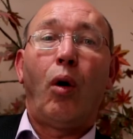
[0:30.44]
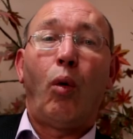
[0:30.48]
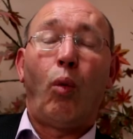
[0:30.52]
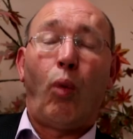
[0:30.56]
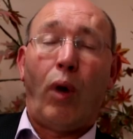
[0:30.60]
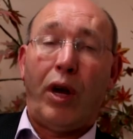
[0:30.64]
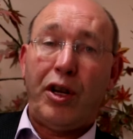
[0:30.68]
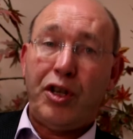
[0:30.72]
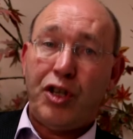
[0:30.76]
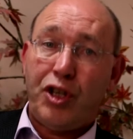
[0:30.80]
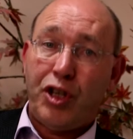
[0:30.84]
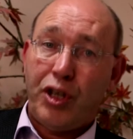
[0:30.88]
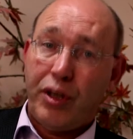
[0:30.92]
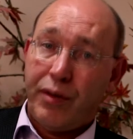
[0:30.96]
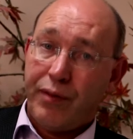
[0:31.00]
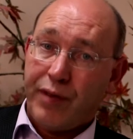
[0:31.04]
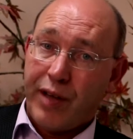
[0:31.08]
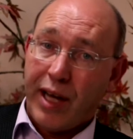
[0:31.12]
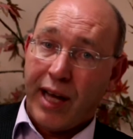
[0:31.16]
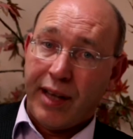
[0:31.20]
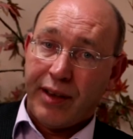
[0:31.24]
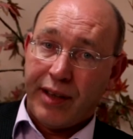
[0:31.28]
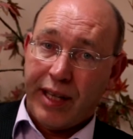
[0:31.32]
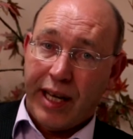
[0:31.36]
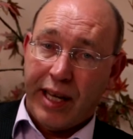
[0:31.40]
Once you've
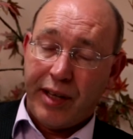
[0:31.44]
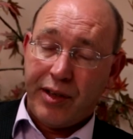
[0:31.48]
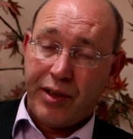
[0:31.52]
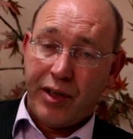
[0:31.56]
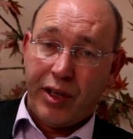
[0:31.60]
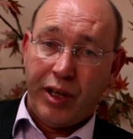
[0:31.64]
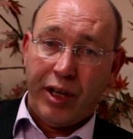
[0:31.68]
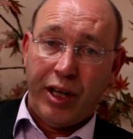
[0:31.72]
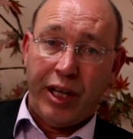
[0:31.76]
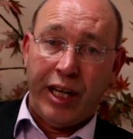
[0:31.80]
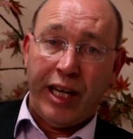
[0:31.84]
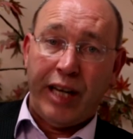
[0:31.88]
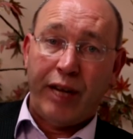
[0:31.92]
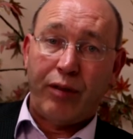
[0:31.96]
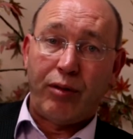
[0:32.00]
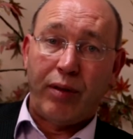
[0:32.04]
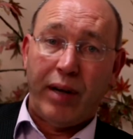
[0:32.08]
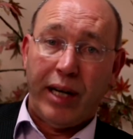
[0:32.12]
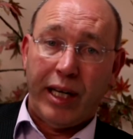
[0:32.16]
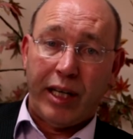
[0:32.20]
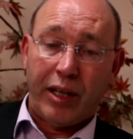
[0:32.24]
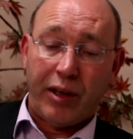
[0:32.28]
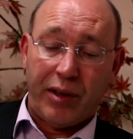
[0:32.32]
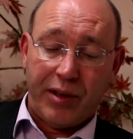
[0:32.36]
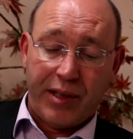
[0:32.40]
done this, you need
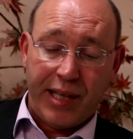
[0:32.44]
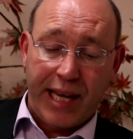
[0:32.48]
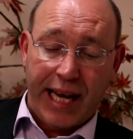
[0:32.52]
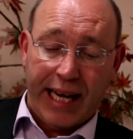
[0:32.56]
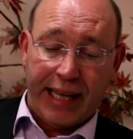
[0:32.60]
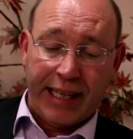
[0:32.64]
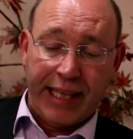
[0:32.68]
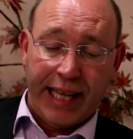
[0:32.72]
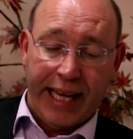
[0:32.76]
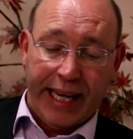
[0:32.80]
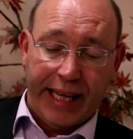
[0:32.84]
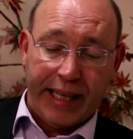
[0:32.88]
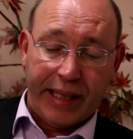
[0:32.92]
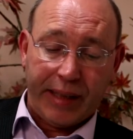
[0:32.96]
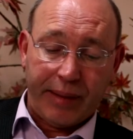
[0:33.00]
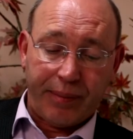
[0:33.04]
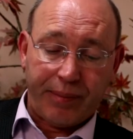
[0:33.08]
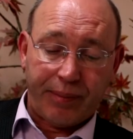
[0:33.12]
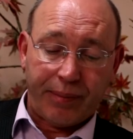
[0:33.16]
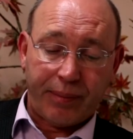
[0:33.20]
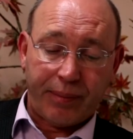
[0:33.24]
really good technique.